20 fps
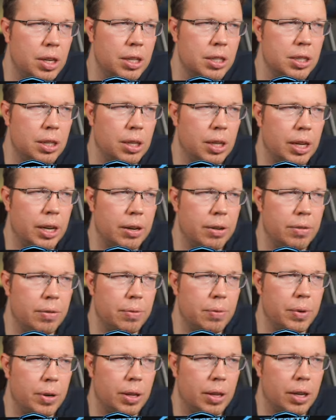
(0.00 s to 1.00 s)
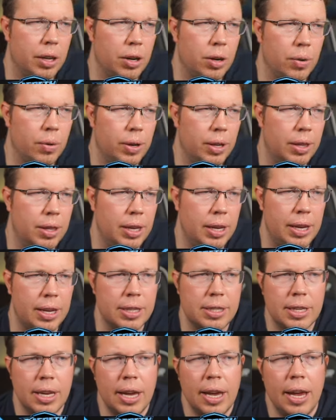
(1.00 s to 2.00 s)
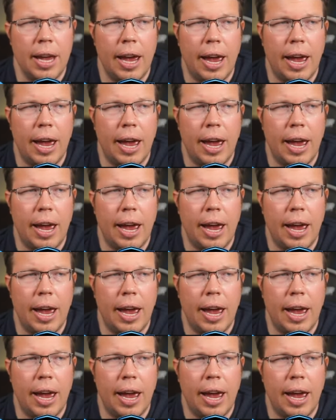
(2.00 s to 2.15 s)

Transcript: She does a lot of really annoying things,